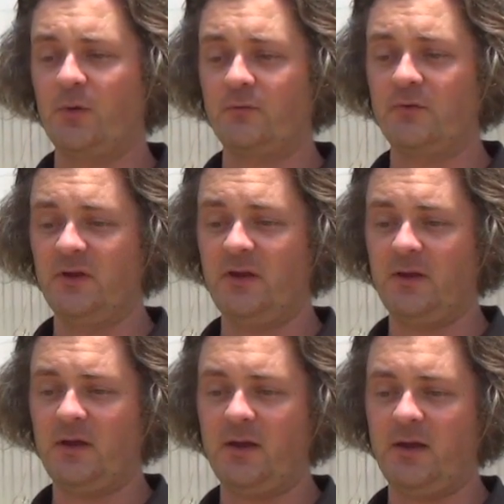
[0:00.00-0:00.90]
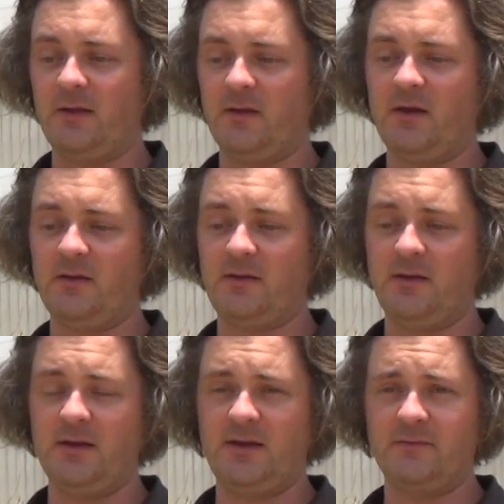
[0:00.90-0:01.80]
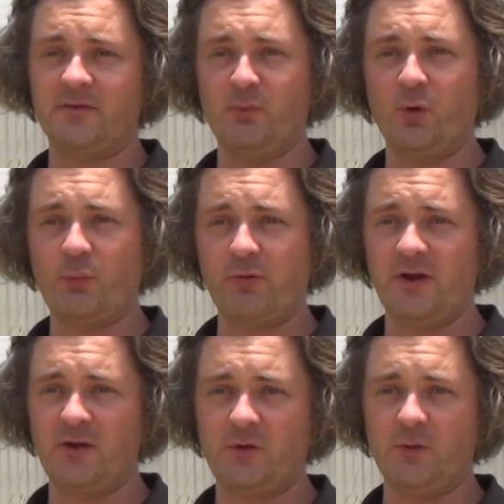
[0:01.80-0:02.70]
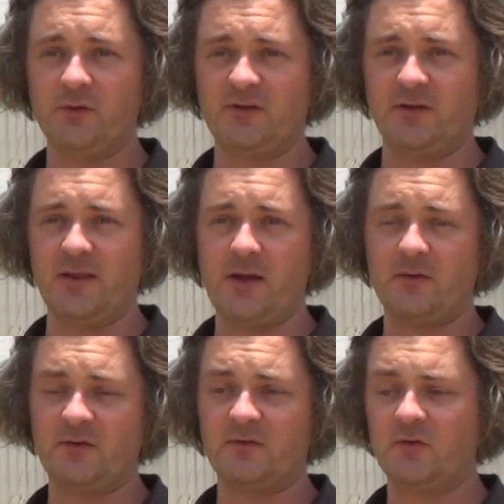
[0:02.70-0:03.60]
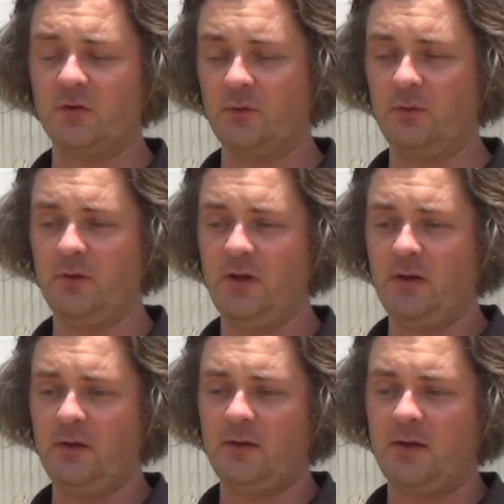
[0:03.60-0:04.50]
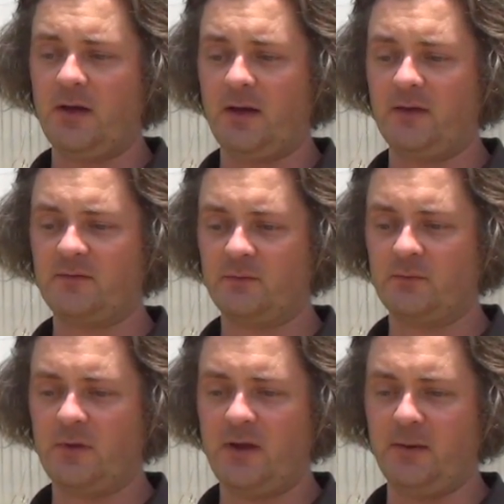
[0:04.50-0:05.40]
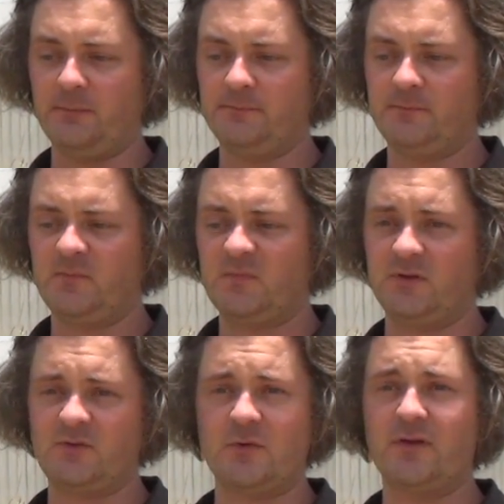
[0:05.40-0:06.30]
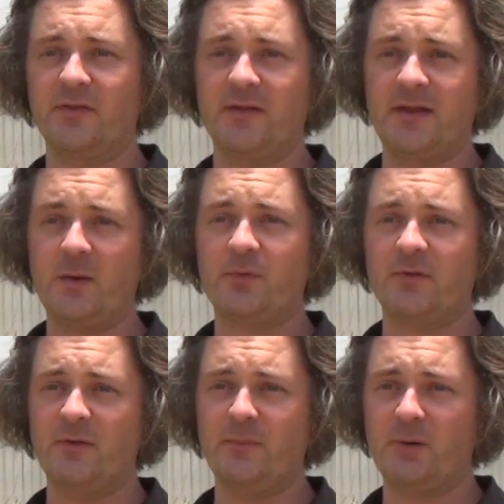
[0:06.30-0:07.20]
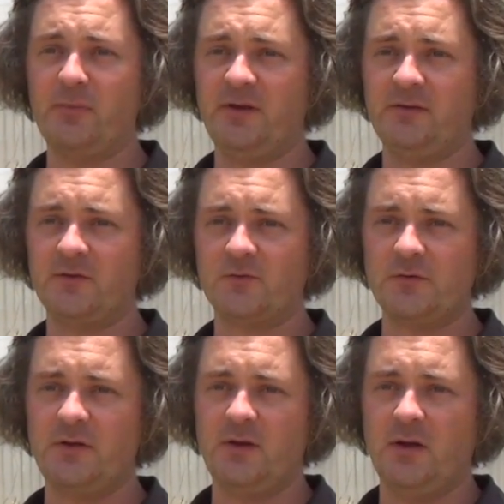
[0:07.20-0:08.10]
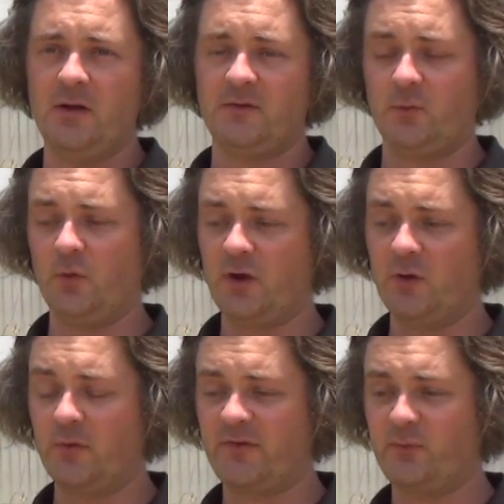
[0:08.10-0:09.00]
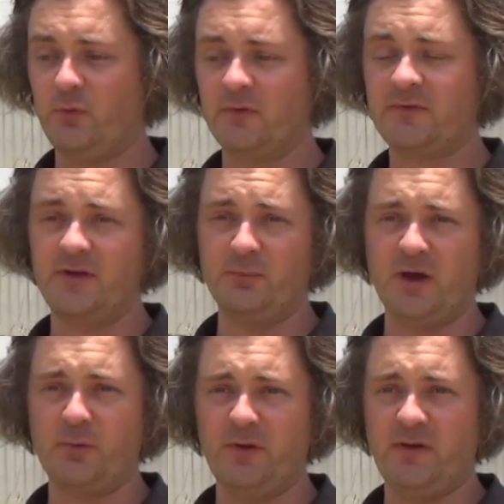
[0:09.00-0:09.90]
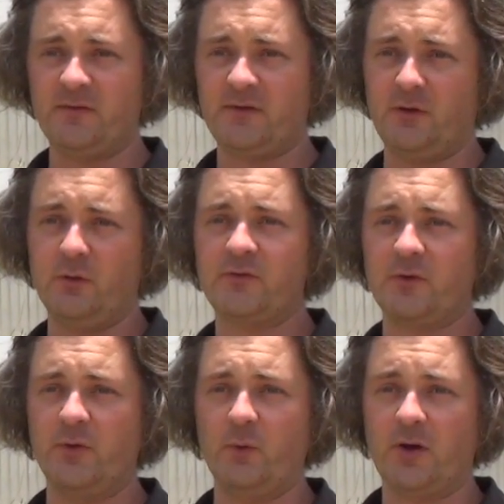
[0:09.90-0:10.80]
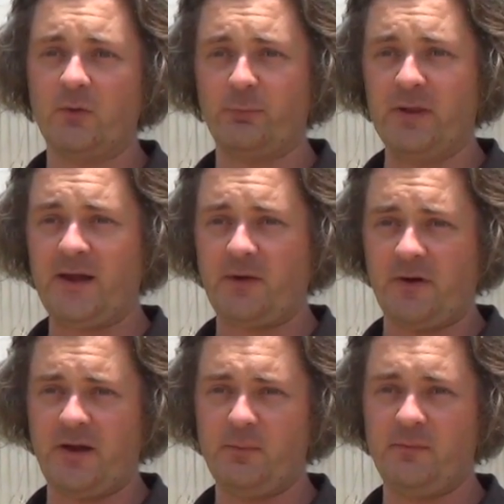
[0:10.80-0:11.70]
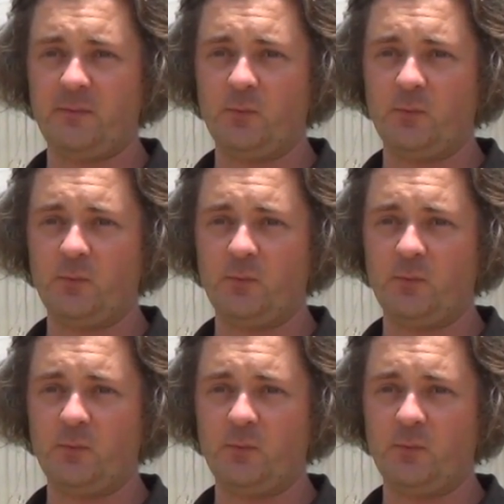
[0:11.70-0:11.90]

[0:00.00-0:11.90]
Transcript: but really it gives us more breeding tools and allows us to, I guess, to strengthen the depth of the Mungbean industry. So working with small seeded Mungbeans, and also we work with black gram,